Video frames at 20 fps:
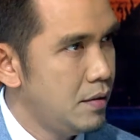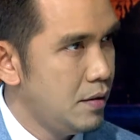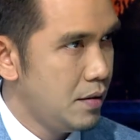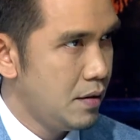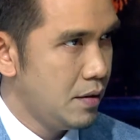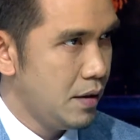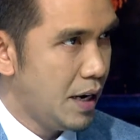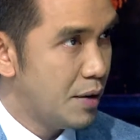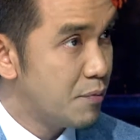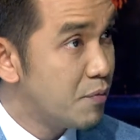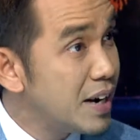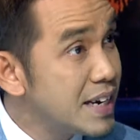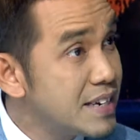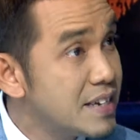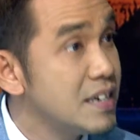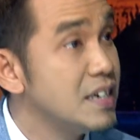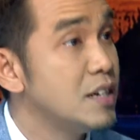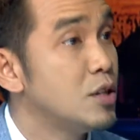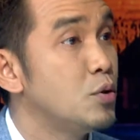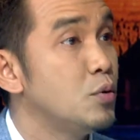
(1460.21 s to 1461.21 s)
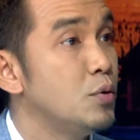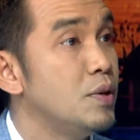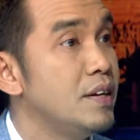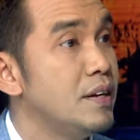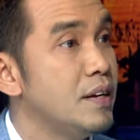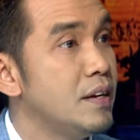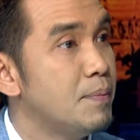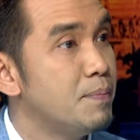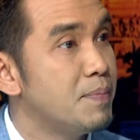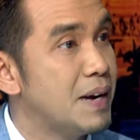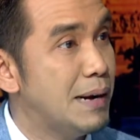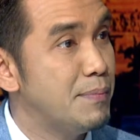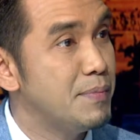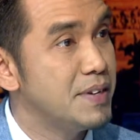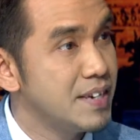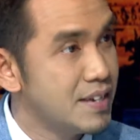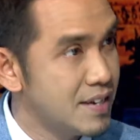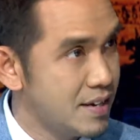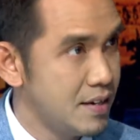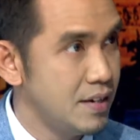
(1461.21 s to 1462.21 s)
advisor to the Prime
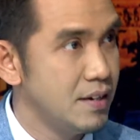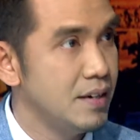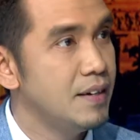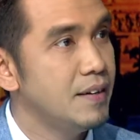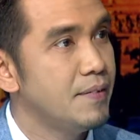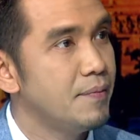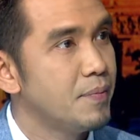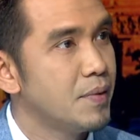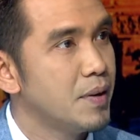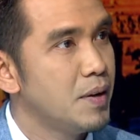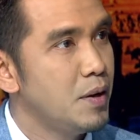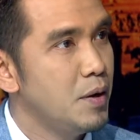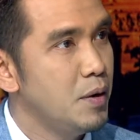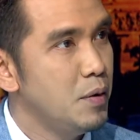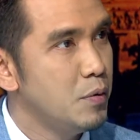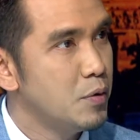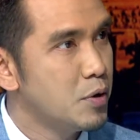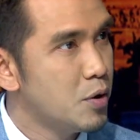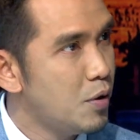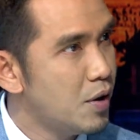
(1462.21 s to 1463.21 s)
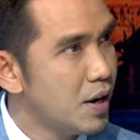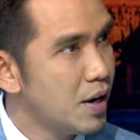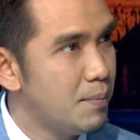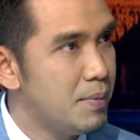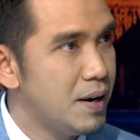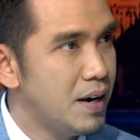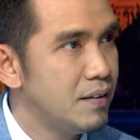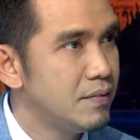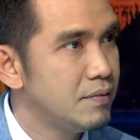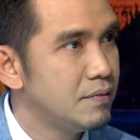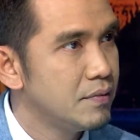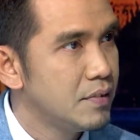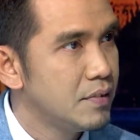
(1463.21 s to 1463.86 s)
Minister who talk about